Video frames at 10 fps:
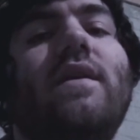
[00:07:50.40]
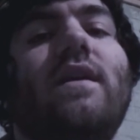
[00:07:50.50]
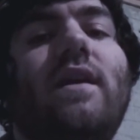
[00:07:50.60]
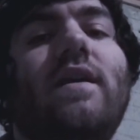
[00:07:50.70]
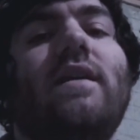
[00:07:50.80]

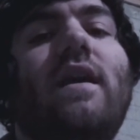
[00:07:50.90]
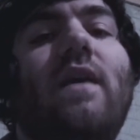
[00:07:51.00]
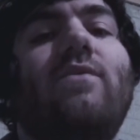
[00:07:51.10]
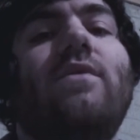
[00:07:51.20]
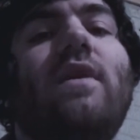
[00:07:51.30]
And
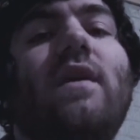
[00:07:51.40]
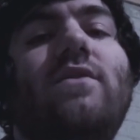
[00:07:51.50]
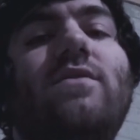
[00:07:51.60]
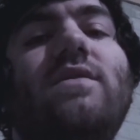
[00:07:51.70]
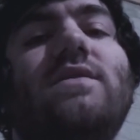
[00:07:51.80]
I
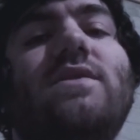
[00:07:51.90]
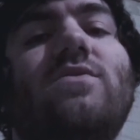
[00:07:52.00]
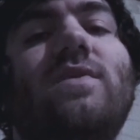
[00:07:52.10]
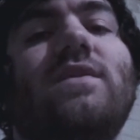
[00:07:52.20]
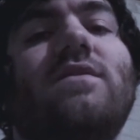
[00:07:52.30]
do consider
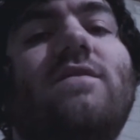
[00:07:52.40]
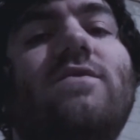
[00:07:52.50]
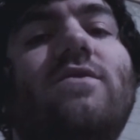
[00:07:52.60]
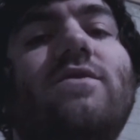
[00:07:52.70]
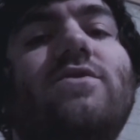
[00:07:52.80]
myself a
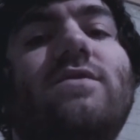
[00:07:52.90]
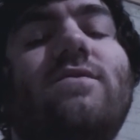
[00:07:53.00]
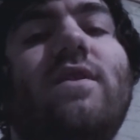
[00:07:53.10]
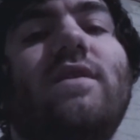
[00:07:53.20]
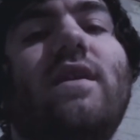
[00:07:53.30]
Christian
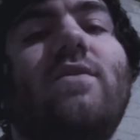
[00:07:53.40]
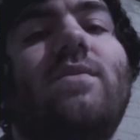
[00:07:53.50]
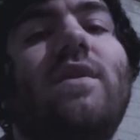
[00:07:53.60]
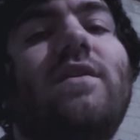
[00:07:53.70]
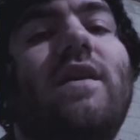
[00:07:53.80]
right now,
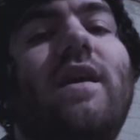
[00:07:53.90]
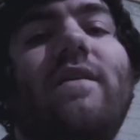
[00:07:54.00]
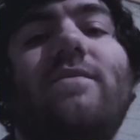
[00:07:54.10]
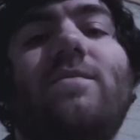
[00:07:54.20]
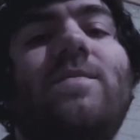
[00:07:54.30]
but I
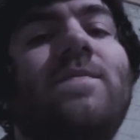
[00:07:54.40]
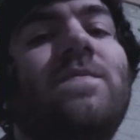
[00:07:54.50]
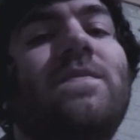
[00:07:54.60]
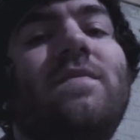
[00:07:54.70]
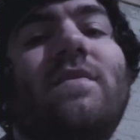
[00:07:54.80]

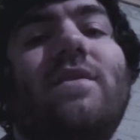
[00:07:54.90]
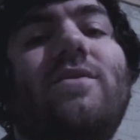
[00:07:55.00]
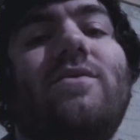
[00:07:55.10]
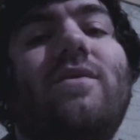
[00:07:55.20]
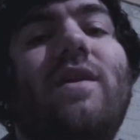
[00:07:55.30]

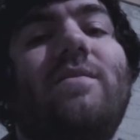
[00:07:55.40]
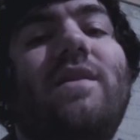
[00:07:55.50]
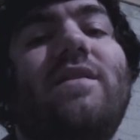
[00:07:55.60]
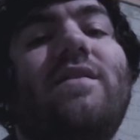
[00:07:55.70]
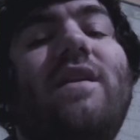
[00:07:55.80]
made
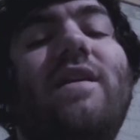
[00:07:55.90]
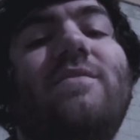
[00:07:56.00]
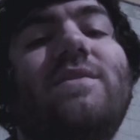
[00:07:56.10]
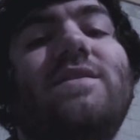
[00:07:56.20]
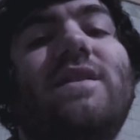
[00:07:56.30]
a lot of
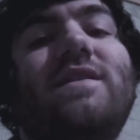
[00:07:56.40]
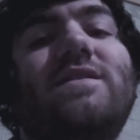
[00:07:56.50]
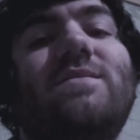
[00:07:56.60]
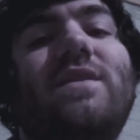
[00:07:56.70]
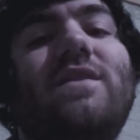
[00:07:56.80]
mistakes
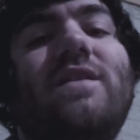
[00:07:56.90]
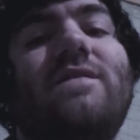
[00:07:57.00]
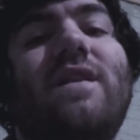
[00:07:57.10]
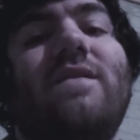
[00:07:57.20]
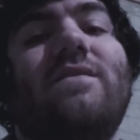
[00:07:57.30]
in my life.
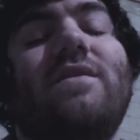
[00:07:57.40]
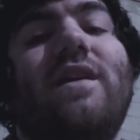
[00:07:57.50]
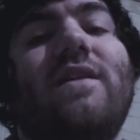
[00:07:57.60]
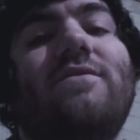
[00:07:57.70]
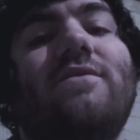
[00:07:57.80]
I have a
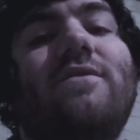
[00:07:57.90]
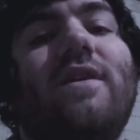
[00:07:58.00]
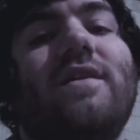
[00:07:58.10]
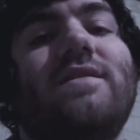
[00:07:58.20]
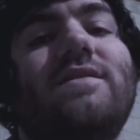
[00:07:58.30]
lot of
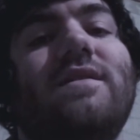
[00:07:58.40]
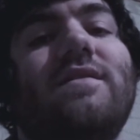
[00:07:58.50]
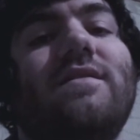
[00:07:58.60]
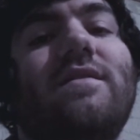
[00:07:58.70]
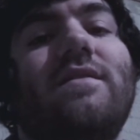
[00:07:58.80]
regrets,
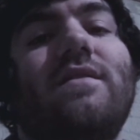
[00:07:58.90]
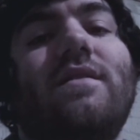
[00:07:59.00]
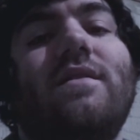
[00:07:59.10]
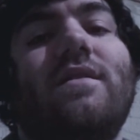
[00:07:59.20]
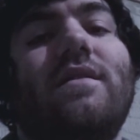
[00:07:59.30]

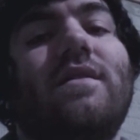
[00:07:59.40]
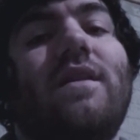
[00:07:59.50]
and